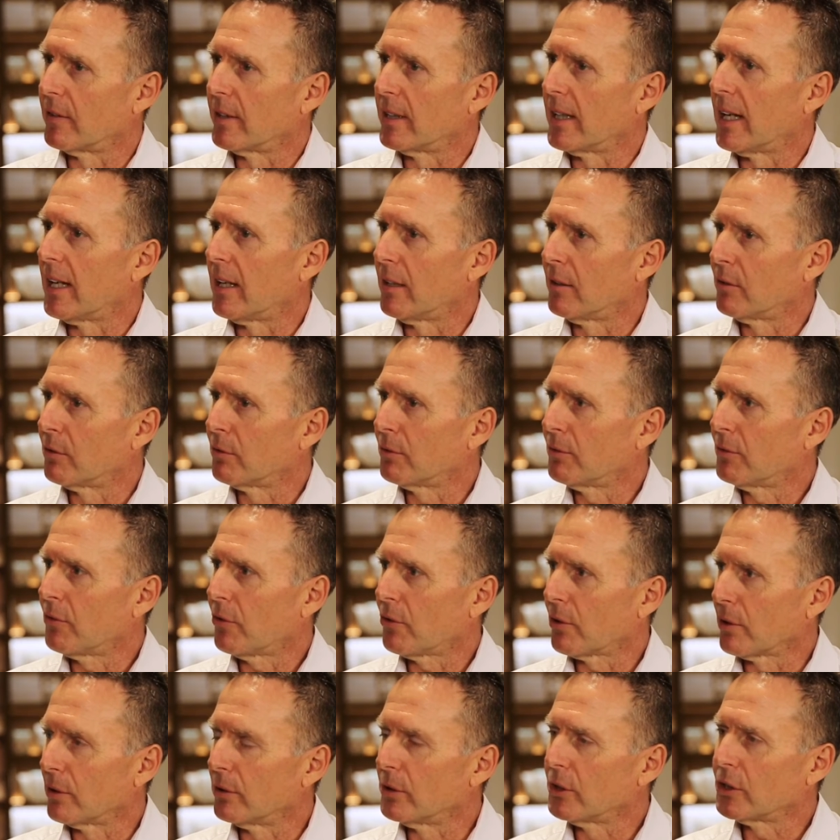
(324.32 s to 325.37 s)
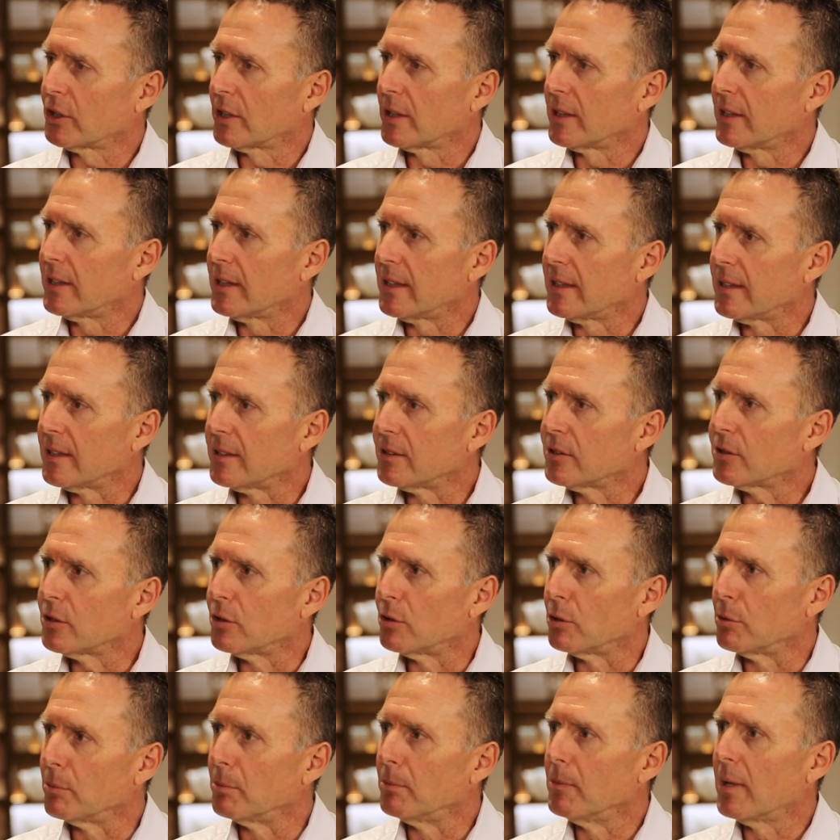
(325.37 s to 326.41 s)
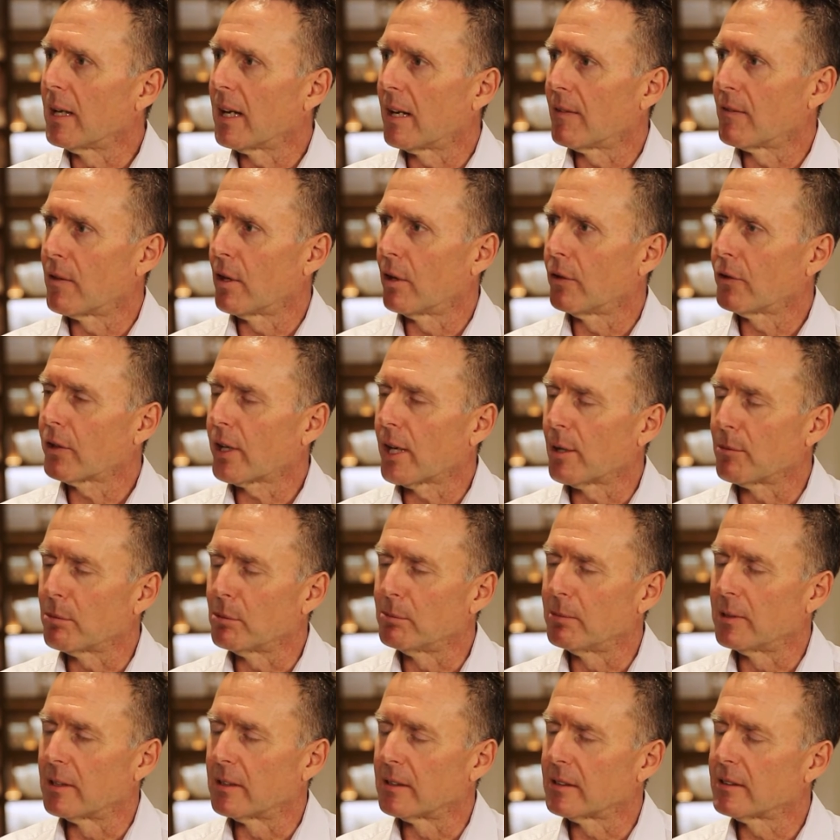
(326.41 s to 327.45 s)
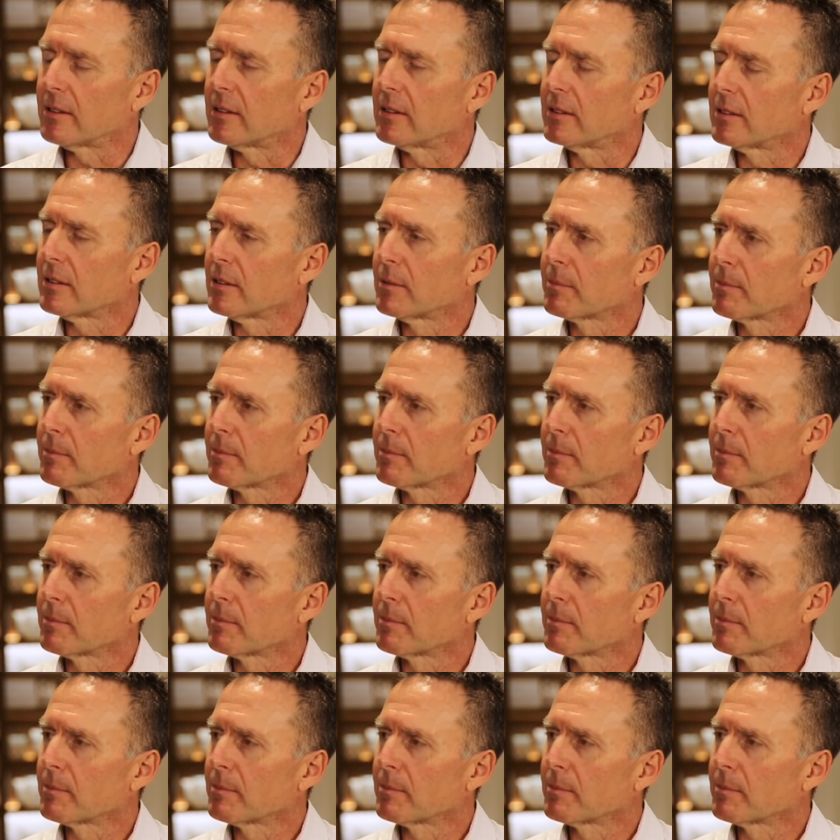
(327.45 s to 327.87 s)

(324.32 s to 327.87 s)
the end solution needed to have those capabilities.